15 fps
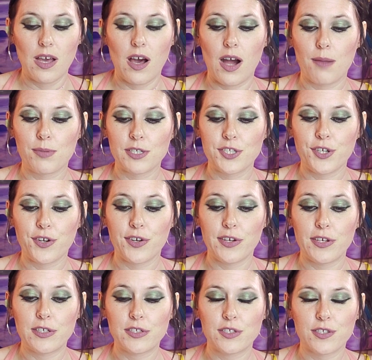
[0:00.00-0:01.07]

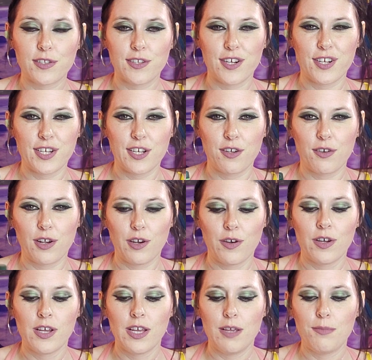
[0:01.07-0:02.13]
opportunities to learn and grow.
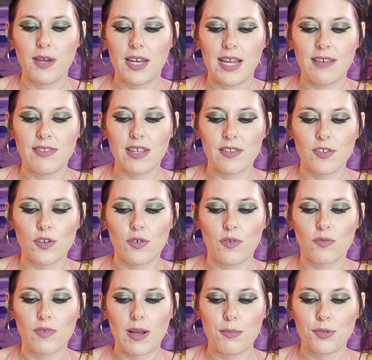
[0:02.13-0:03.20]
You might have that
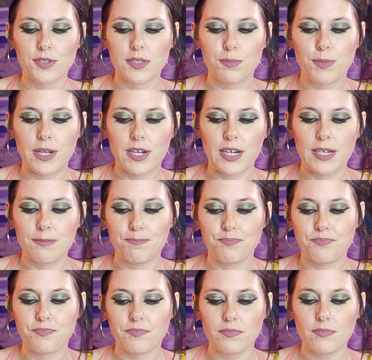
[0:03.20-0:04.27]
little rebel spirit.
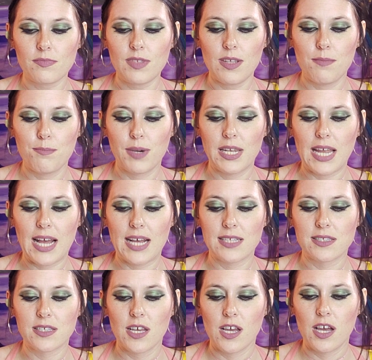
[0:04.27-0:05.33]
But
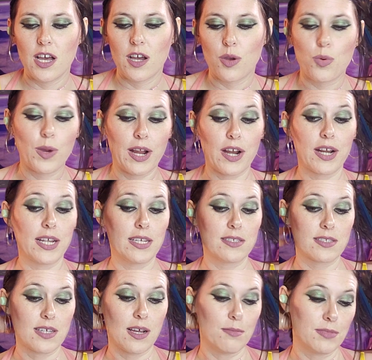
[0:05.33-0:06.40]
as
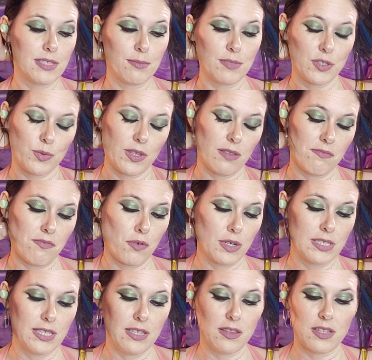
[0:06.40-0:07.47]
Aquarius comes in between the
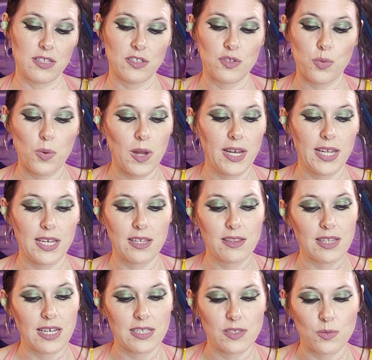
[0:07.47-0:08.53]
14th and 20th
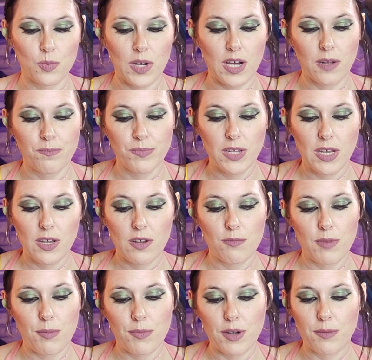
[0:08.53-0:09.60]
as well.
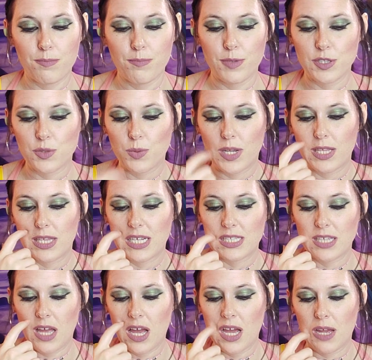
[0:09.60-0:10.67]
Remember, between that
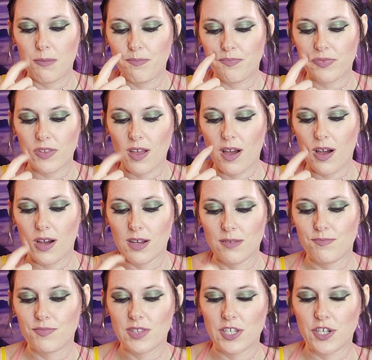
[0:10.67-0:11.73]
time,
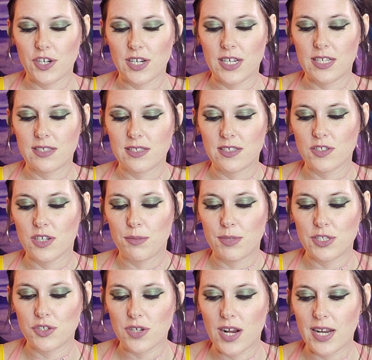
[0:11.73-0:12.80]
Uranus is going to
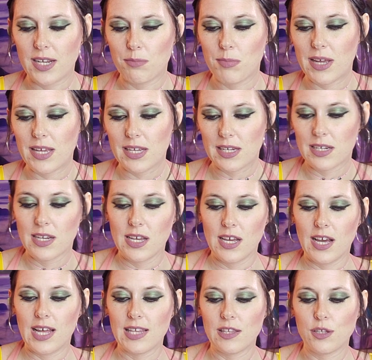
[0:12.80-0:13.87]
be trining, making
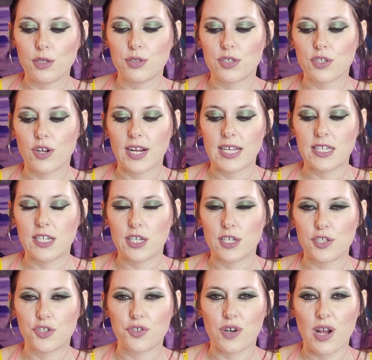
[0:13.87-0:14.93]
a loose grand
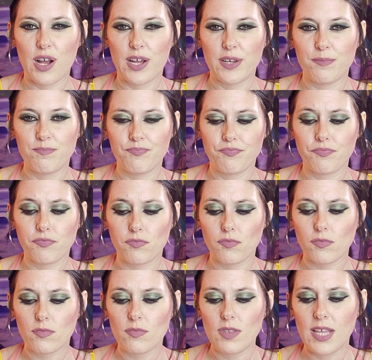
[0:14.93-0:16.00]
trine
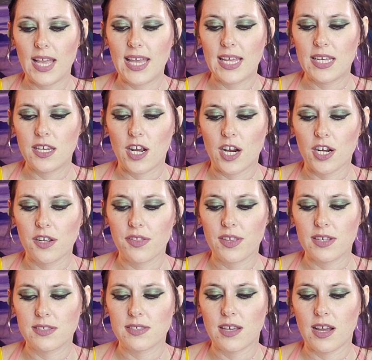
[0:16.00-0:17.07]
in Earth
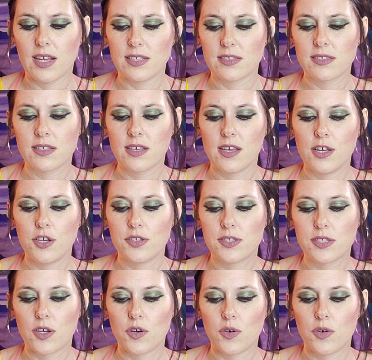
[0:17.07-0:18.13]
signs.
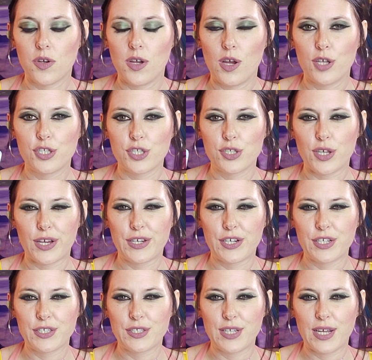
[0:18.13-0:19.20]
So just
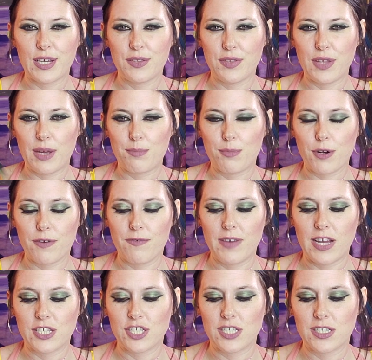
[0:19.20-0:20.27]
understand that
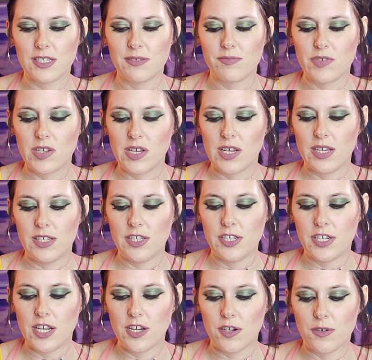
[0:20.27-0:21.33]
perfection, you
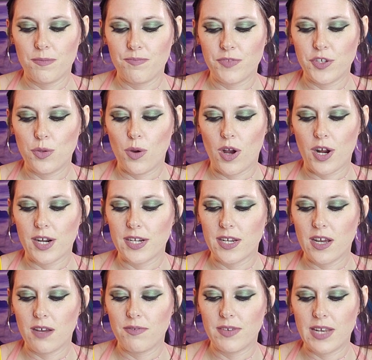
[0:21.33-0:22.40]
know, you are
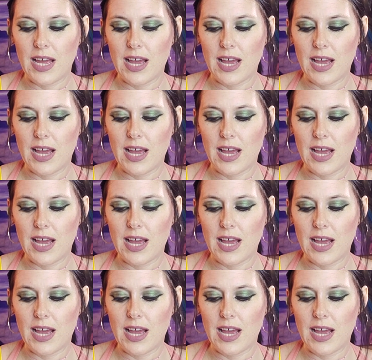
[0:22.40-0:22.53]
enough and